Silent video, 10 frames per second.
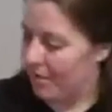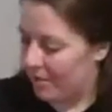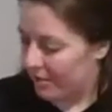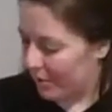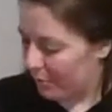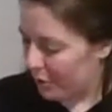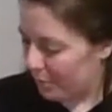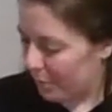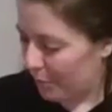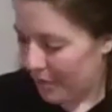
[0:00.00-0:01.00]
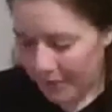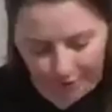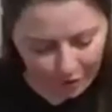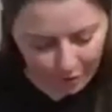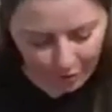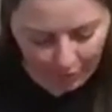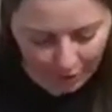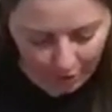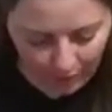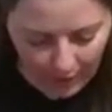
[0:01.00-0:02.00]
So I'm just putting a
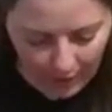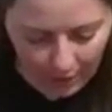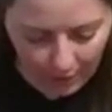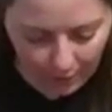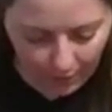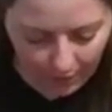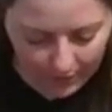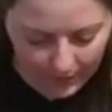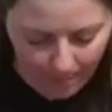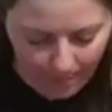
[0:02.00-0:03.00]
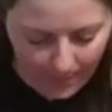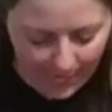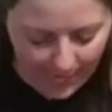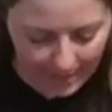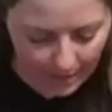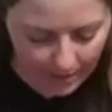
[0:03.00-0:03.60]
stretch of hot glue across the back.